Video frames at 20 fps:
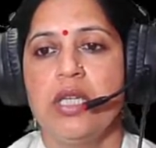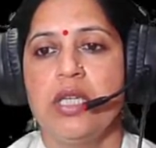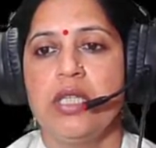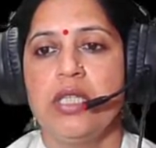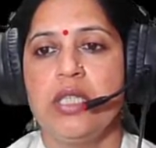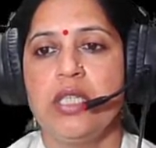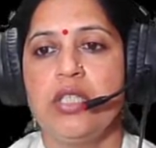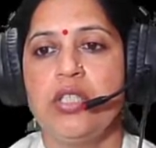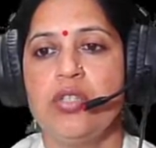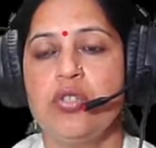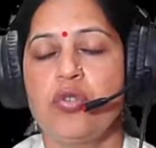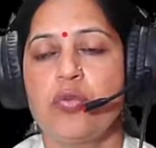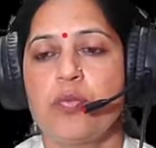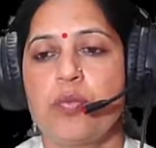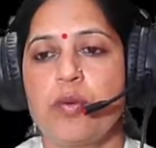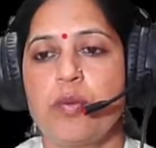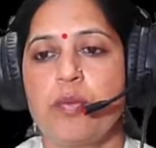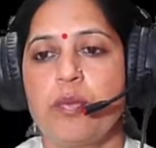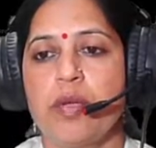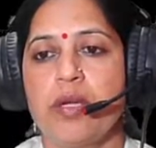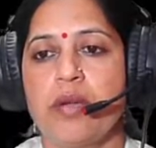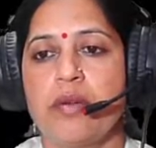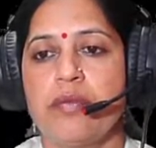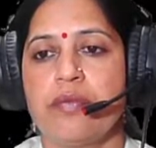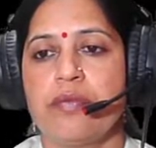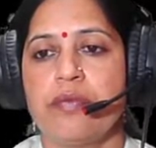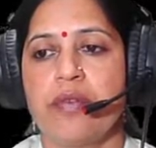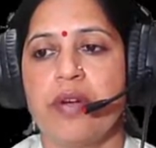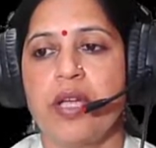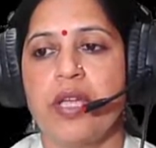needed to
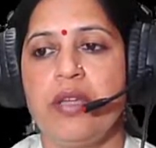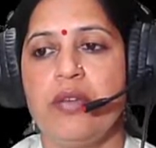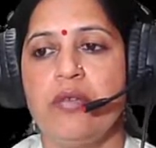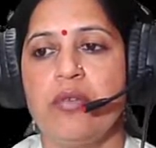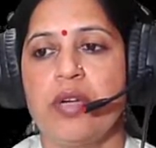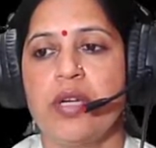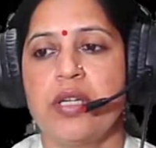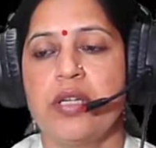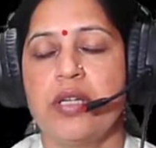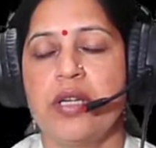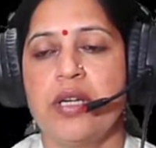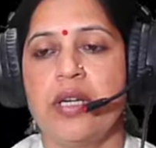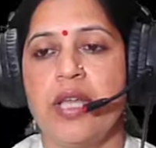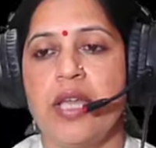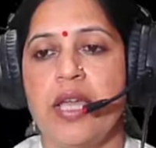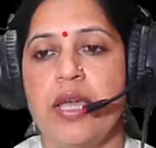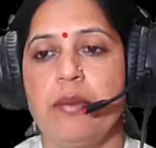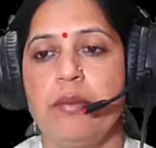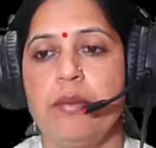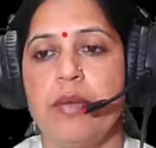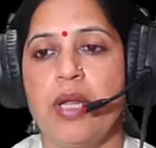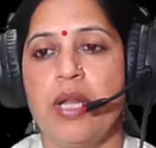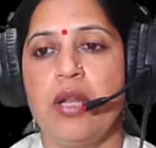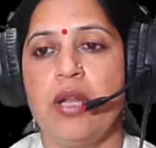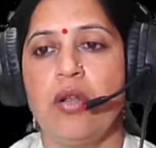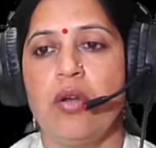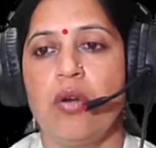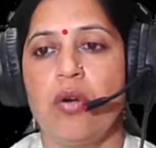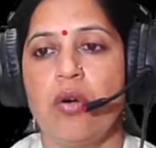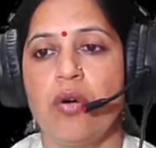prepare 500
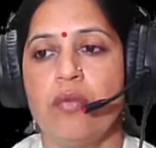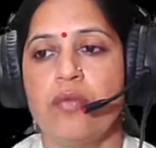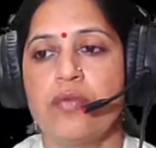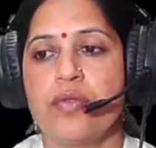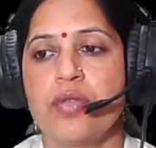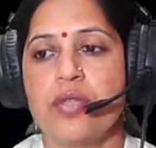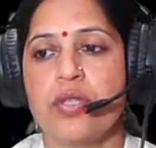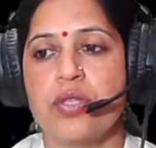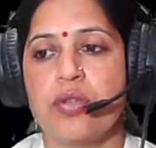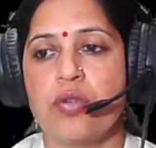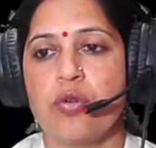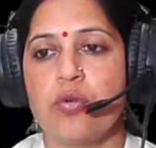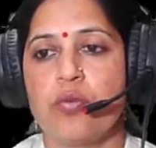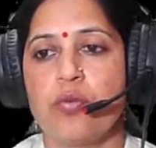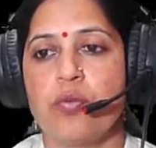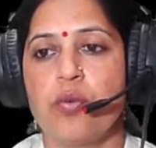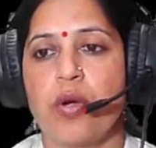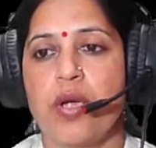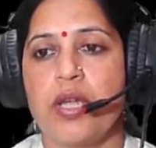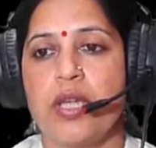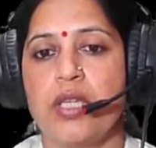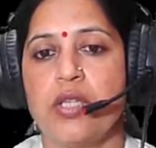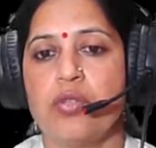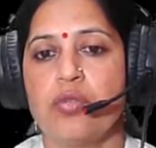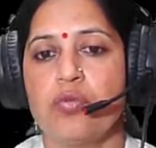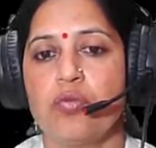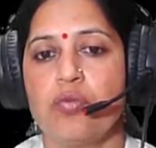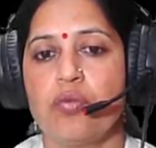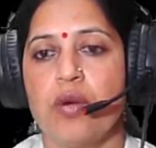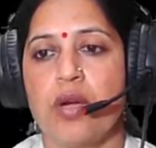ml of
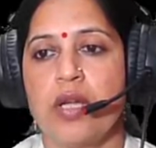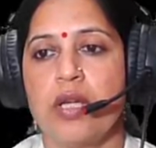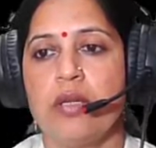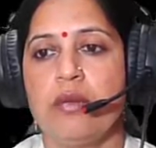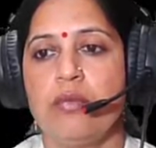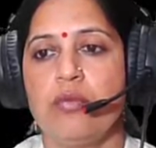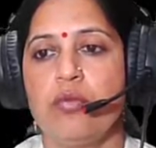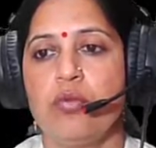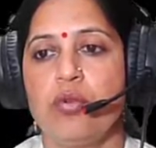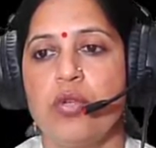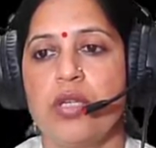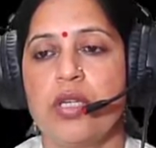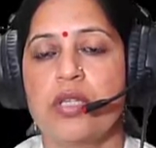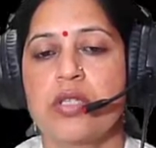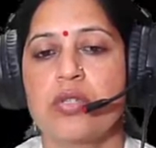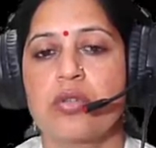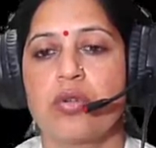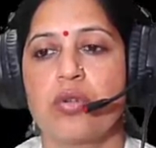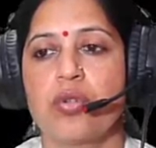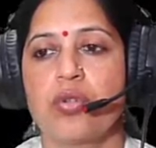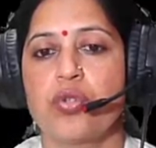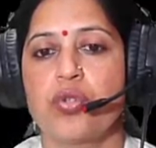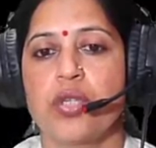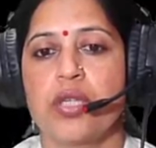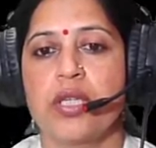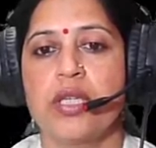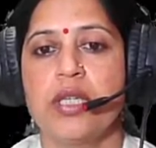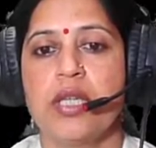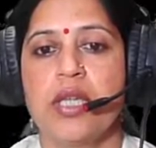0.1 molar solution